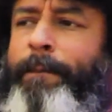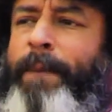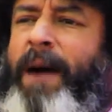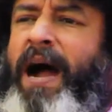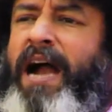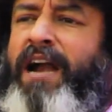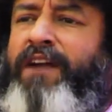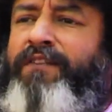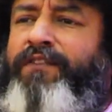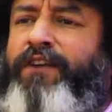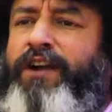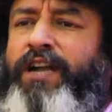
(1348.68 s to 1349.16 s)

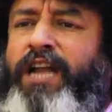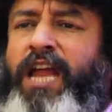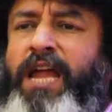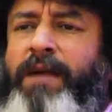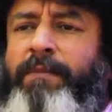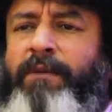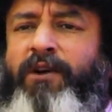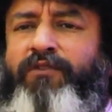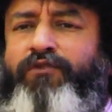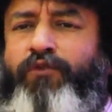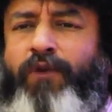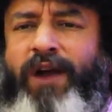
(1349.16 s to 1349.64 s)
part of a
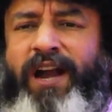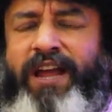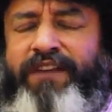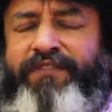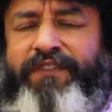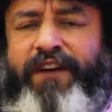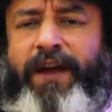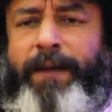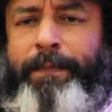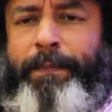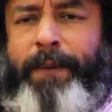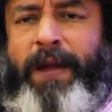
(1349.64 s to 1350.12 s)
team of
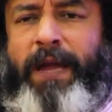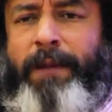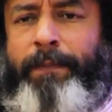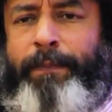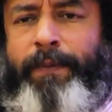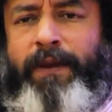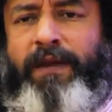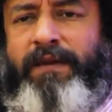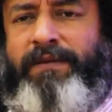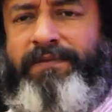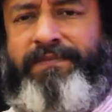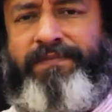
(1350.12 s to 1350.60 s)
25
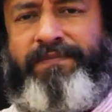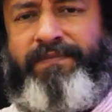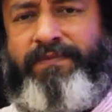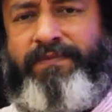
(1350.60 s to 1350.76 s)
people,